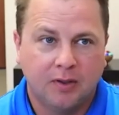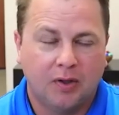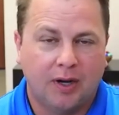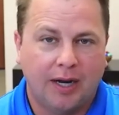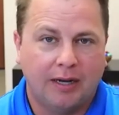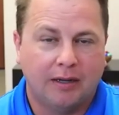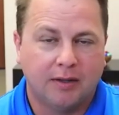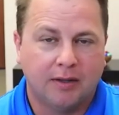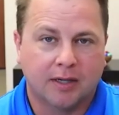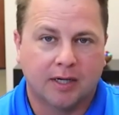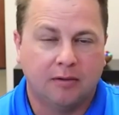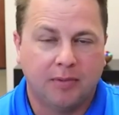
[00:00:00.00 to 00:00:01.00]
and the
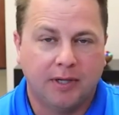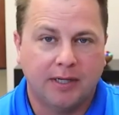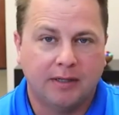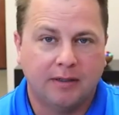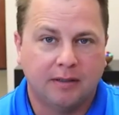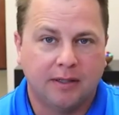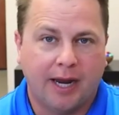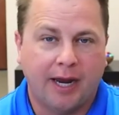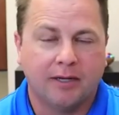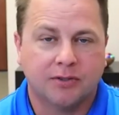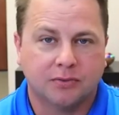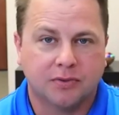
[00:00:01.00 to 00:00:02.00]
company
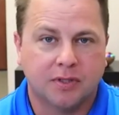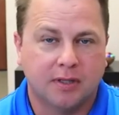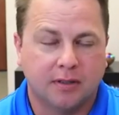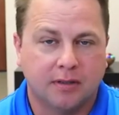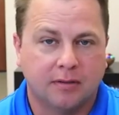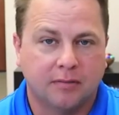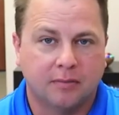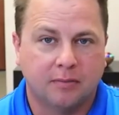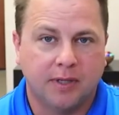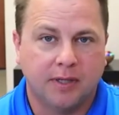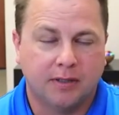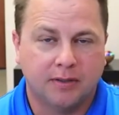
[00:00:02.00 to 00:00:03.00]
cancels them
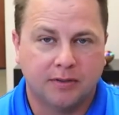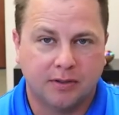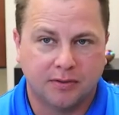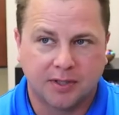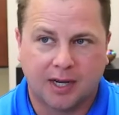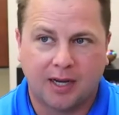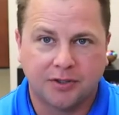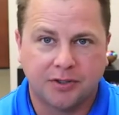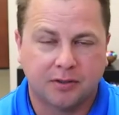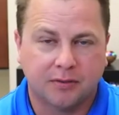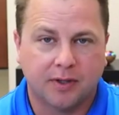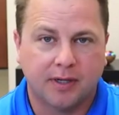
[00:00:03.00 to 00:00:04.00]
because there's a high
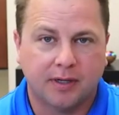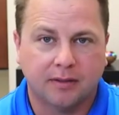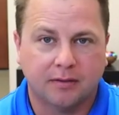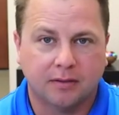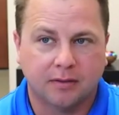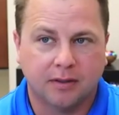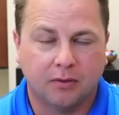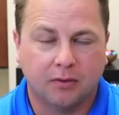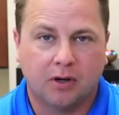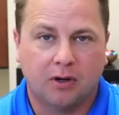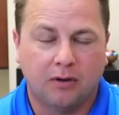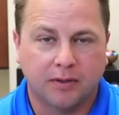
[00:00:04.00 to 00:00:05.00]
generating
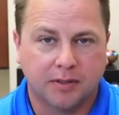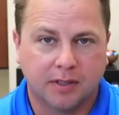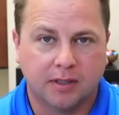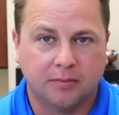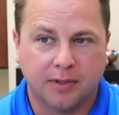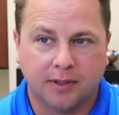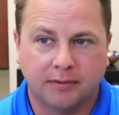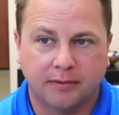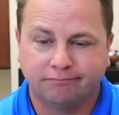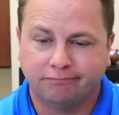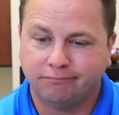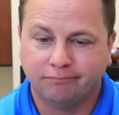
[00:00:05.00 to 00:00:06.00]
call that's coming in.
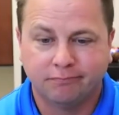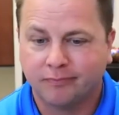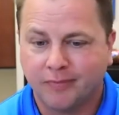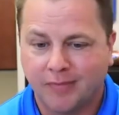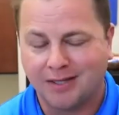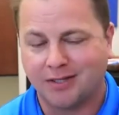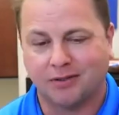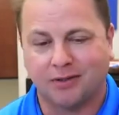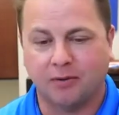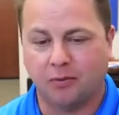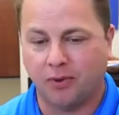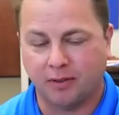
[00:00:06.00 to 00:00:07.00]
That's a
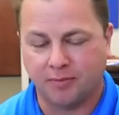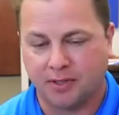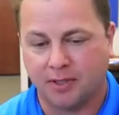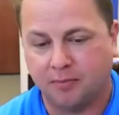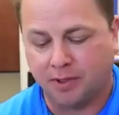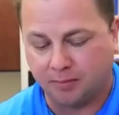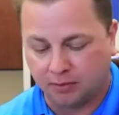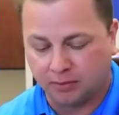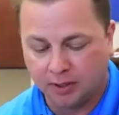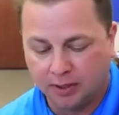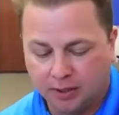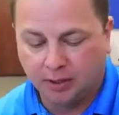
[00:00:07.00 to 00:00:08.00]
great way to upset people.
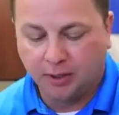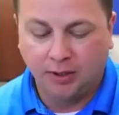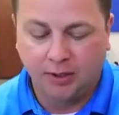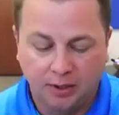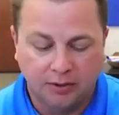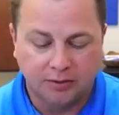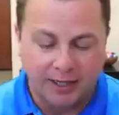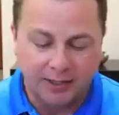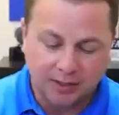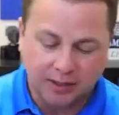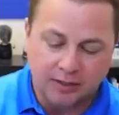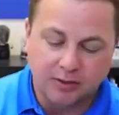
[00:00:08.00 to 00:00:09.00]
So as
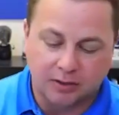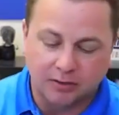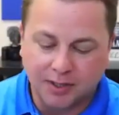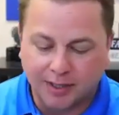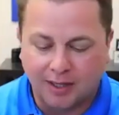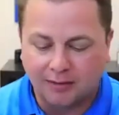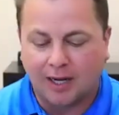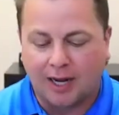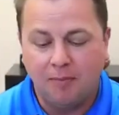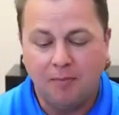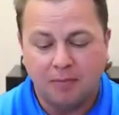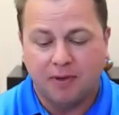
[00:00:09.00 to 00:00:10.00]
a consultant,
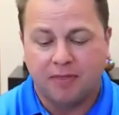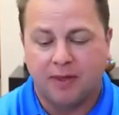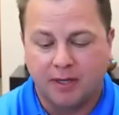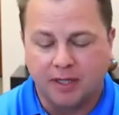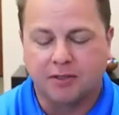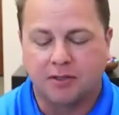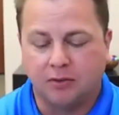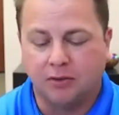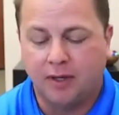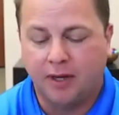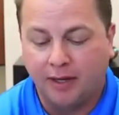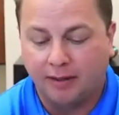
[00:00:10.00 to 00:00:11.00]
I'm empathetic to
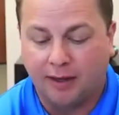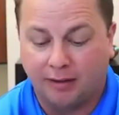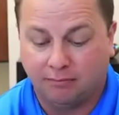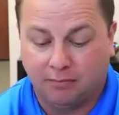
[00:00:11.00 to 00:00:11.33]
it. And